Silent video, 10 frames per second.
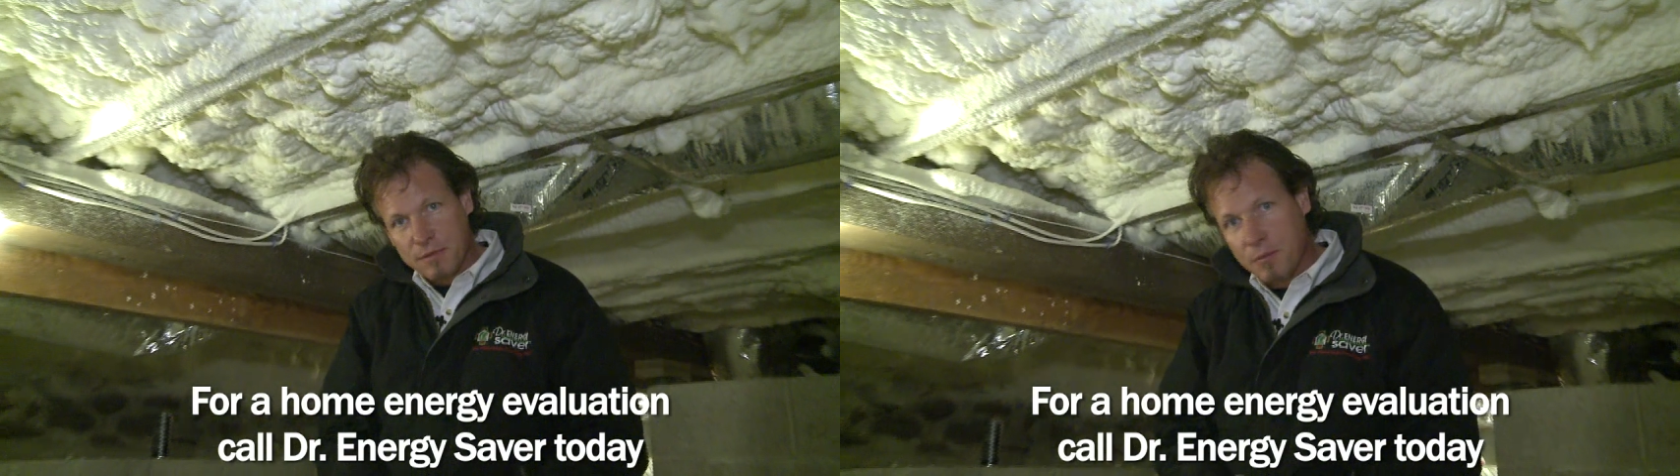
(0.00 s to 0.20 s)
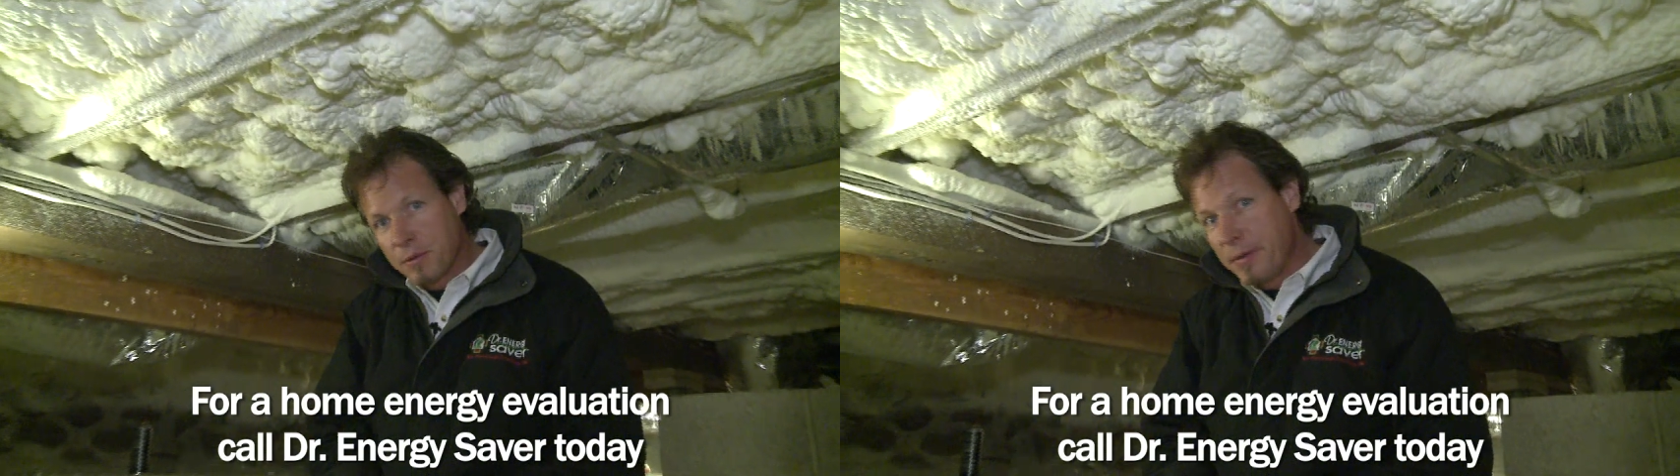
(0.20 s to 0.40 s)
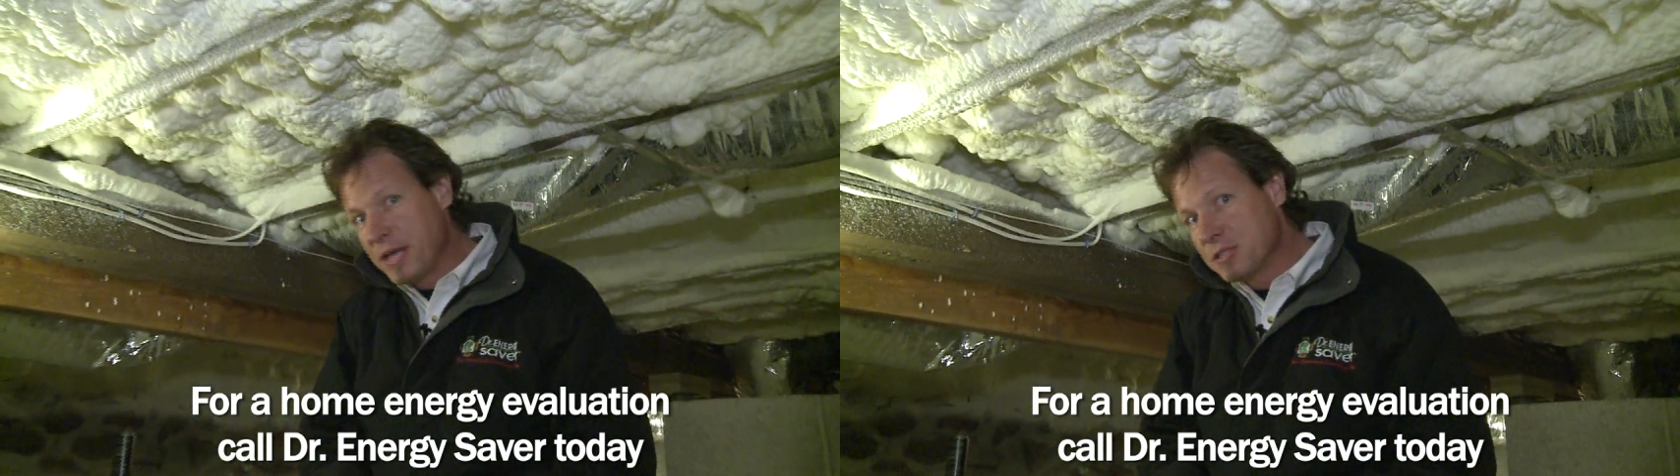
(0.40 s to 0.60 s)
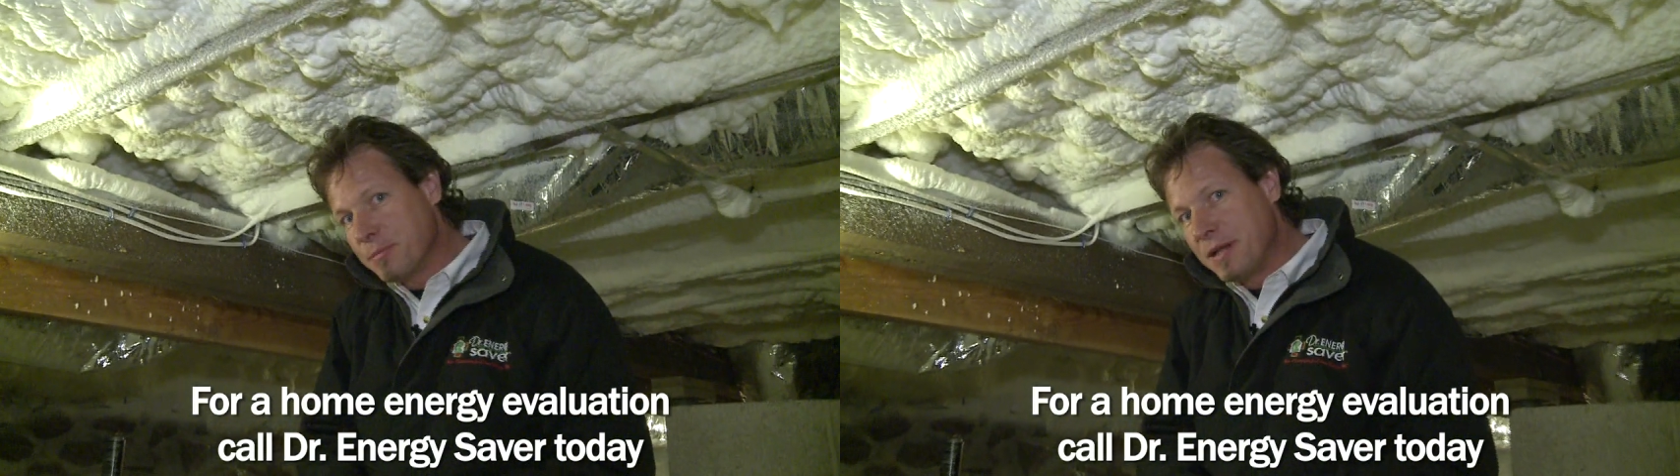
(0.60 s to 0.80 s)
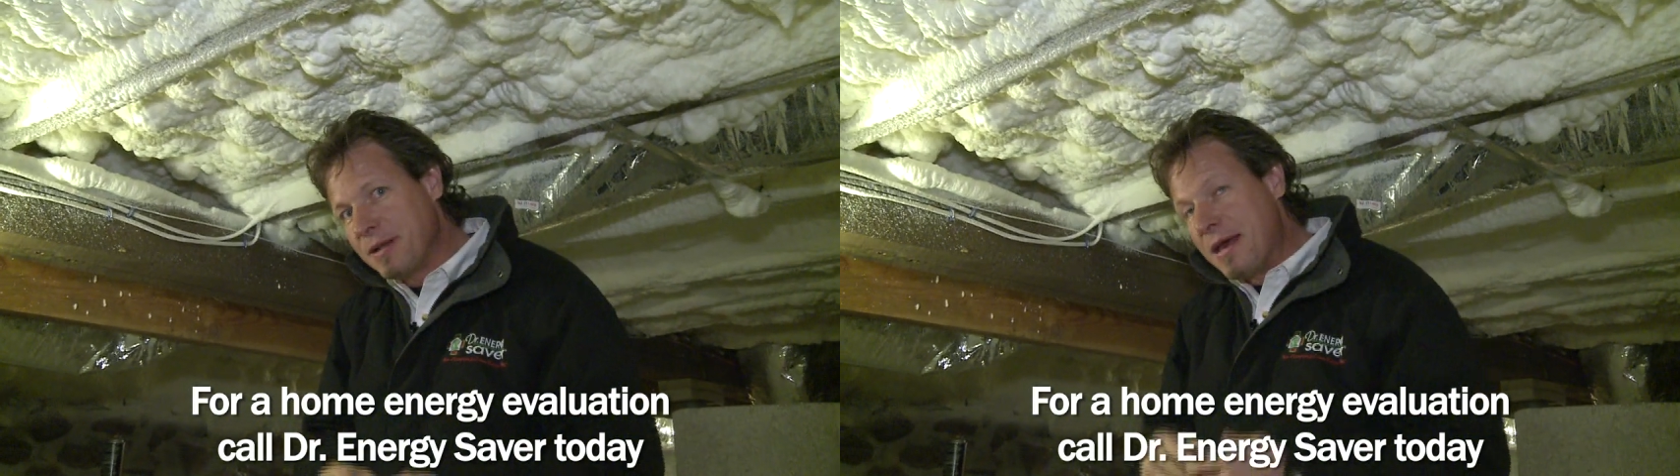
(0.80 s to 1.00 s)
from the
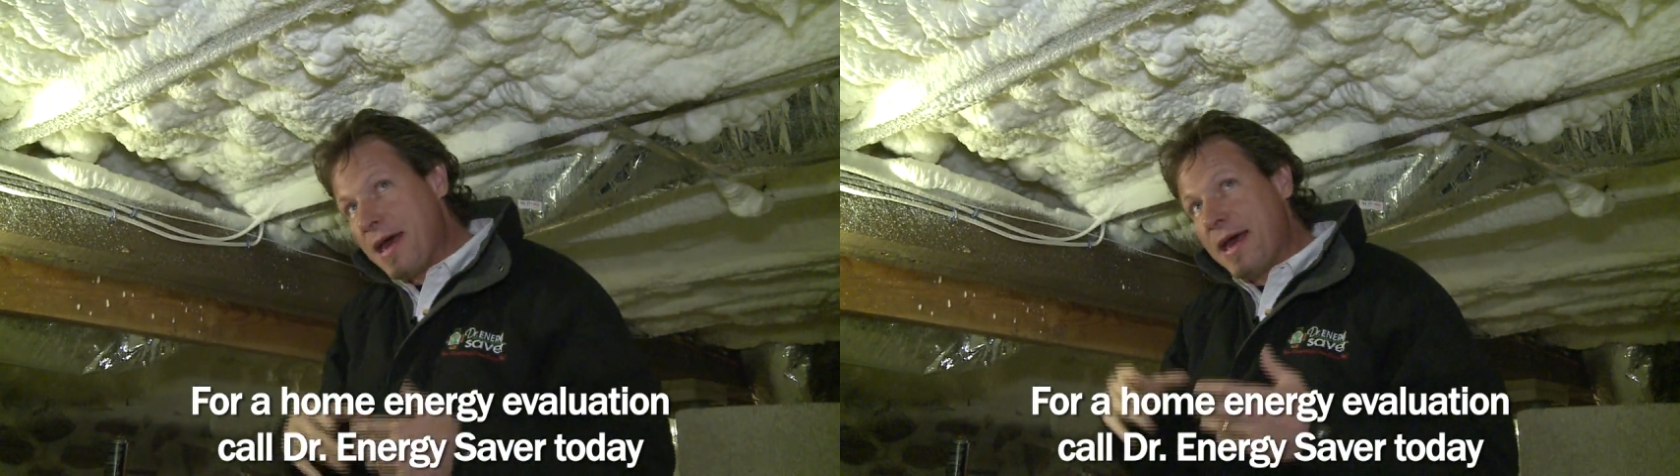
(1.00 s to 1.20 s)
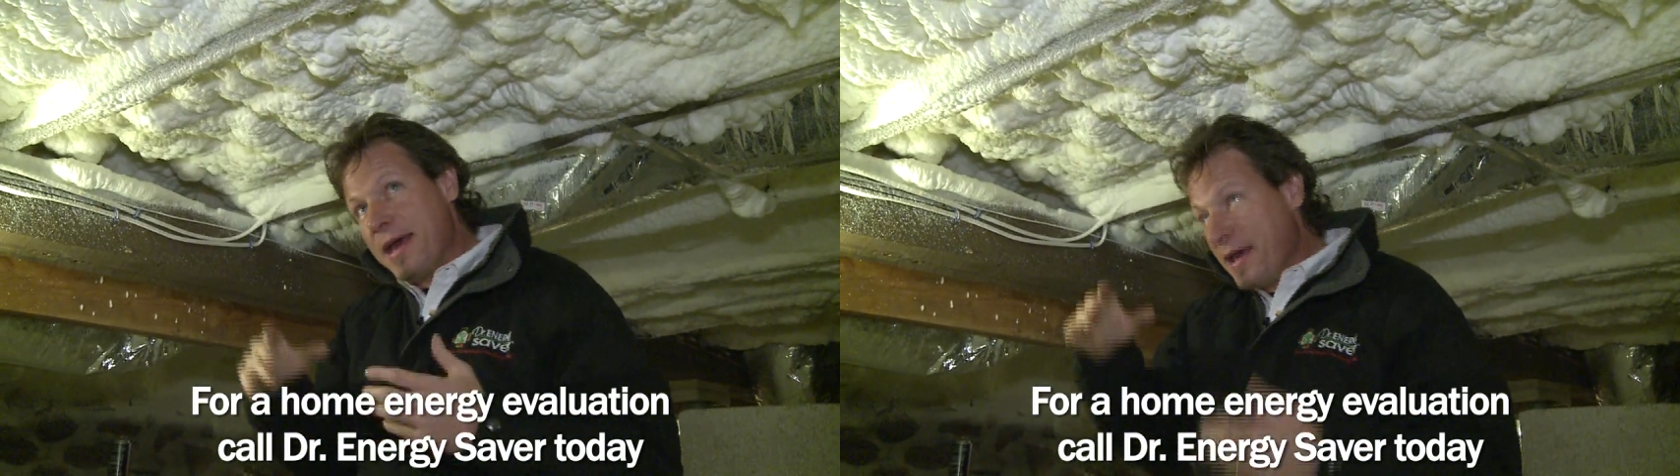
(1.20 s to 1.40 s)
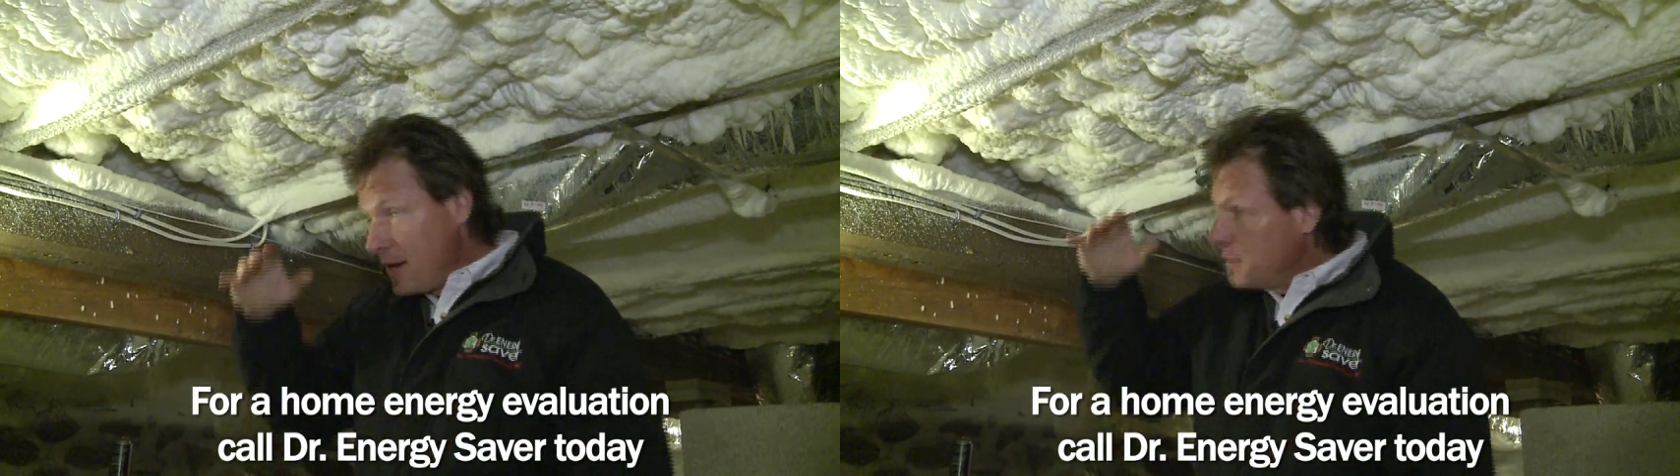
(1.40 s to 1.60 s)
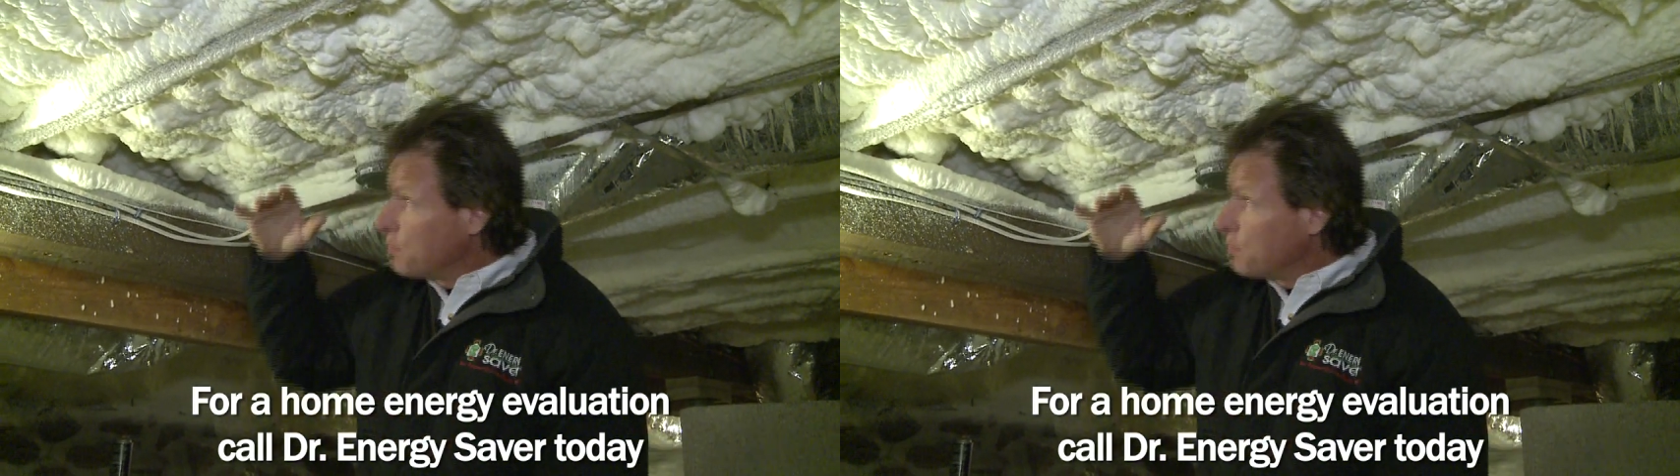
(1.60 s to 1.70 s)
basement and